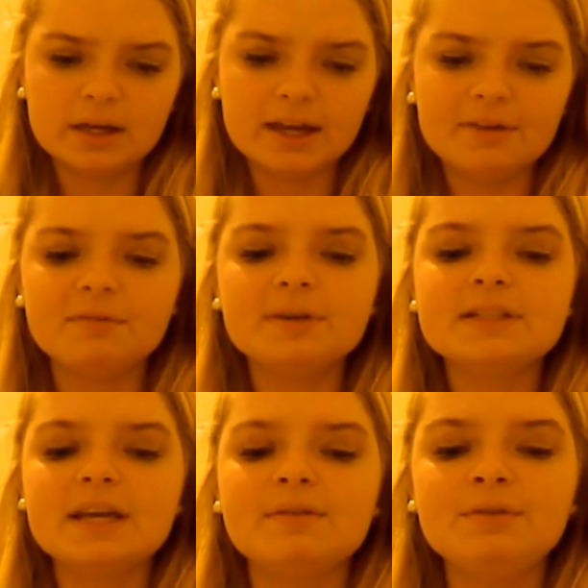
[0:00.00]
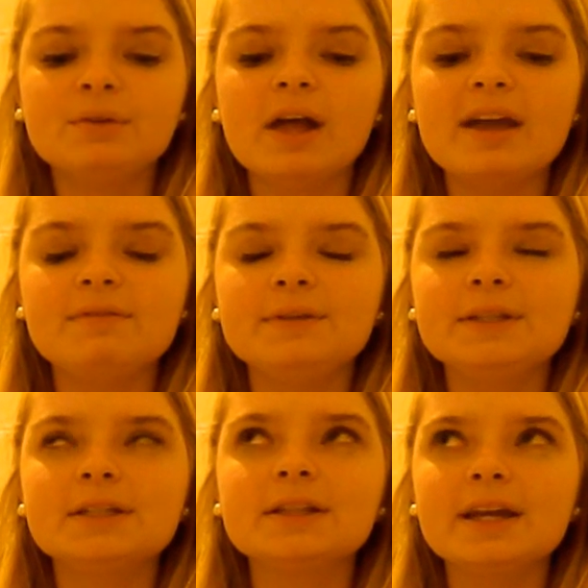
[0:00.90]
Every day of your life, you
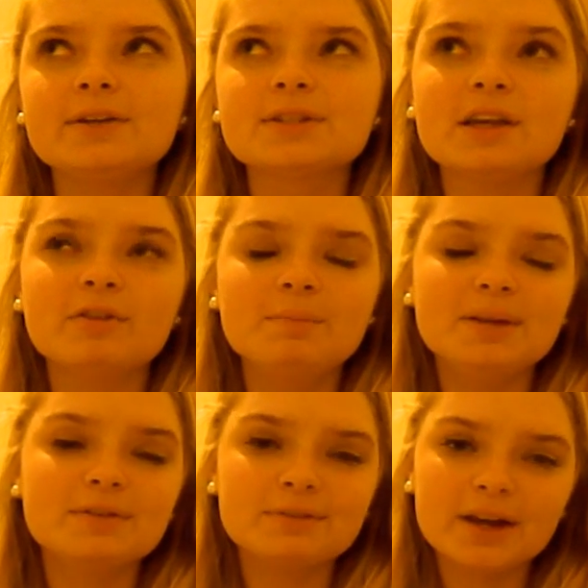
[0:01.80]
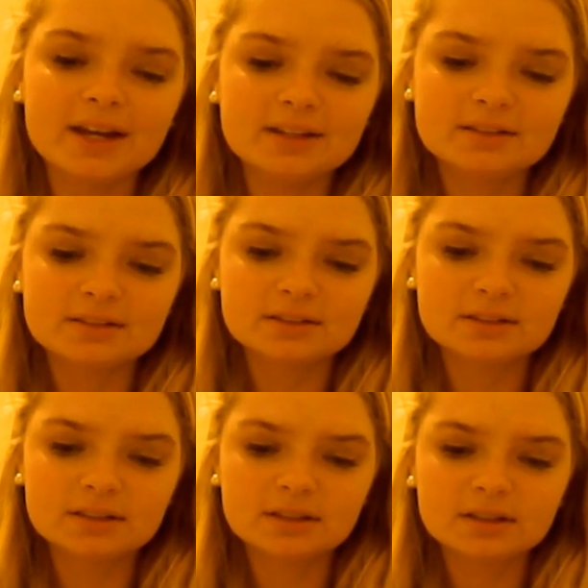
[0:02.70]
need to let yourself be afraid.
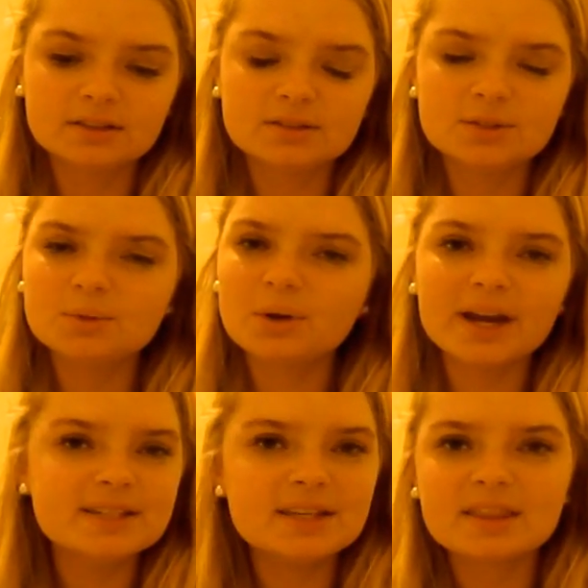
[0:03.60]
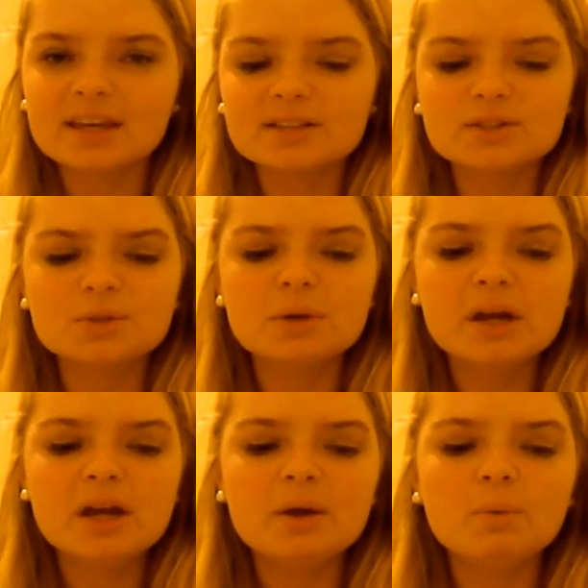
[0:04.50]
Do crazy things. Do
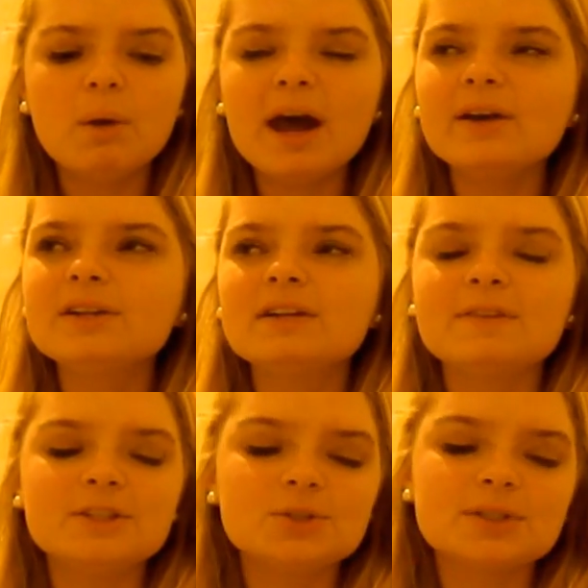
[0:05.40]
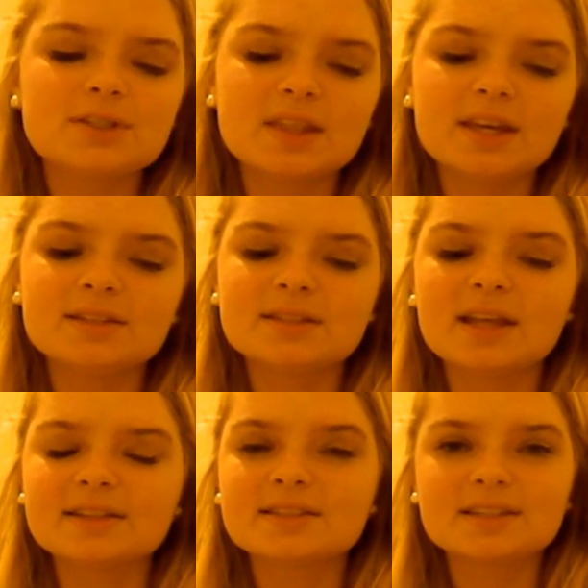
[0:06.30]
wild, adventurous things
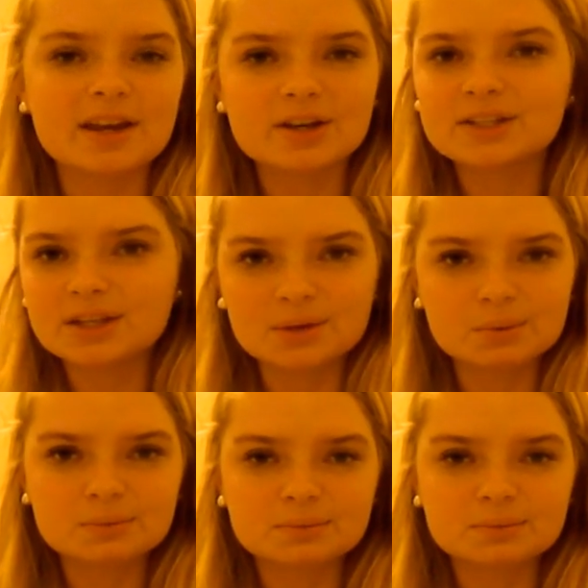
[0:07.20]
that scare you.